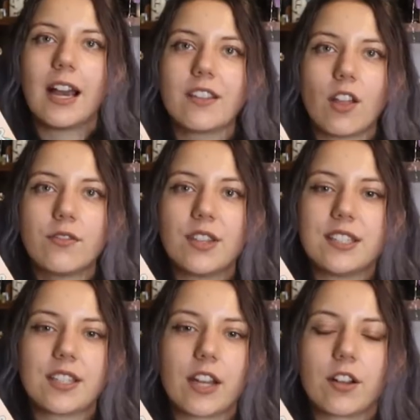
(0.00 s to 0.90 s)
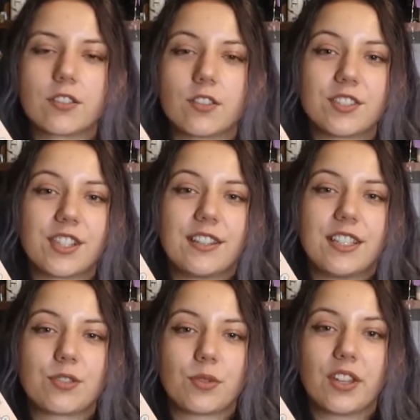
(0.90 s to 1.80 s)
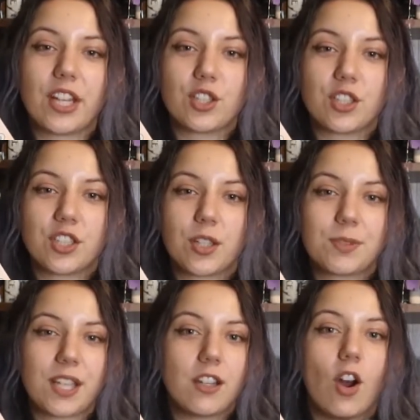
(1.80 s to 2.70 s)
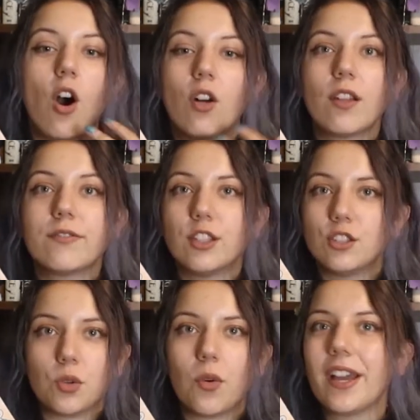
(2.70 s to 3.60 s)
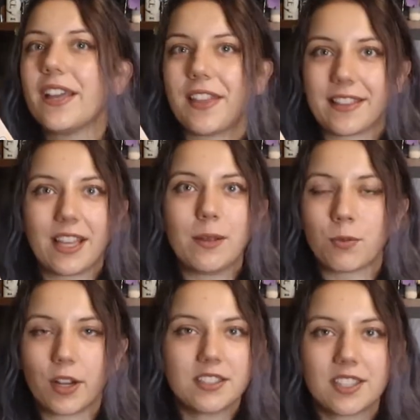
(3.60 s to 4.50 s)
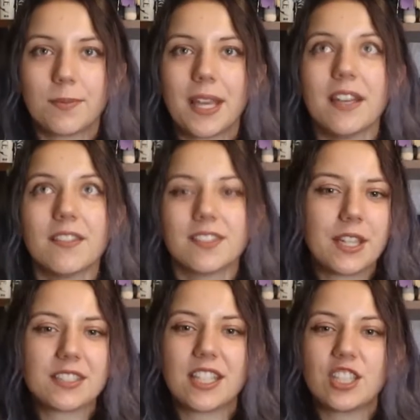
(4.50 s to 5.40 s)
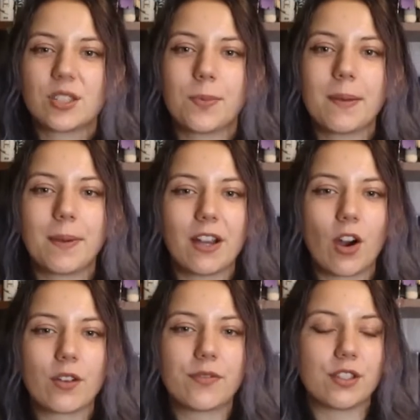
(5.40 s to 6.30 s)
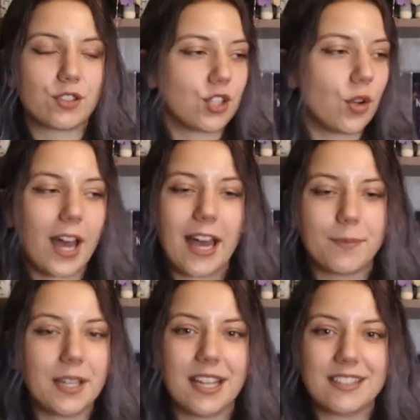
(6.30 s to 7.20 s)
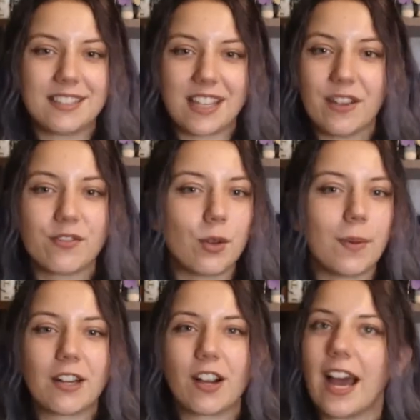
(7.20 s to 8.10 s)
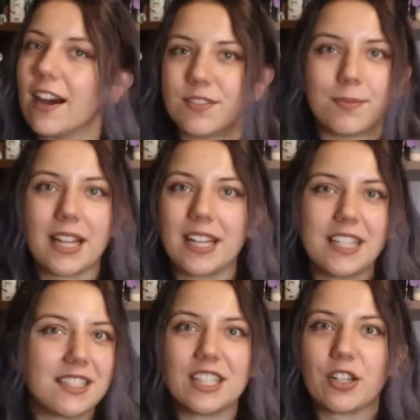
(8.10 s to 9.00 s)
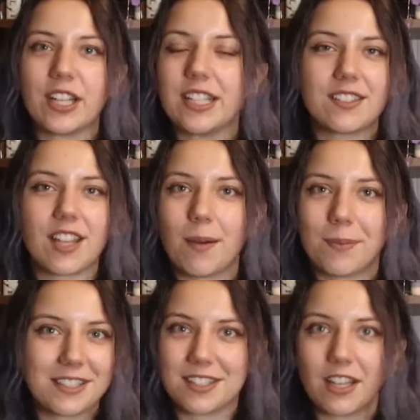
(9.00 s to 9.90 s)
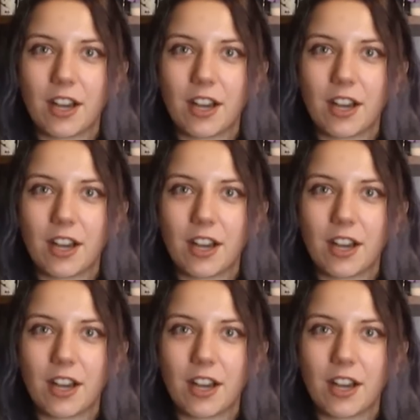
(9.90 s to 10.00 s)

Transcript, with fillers: I love these characters and these relationships and all of the joy that they bring to me because they just make my heart feel so happy and safe no matter how many serious topics they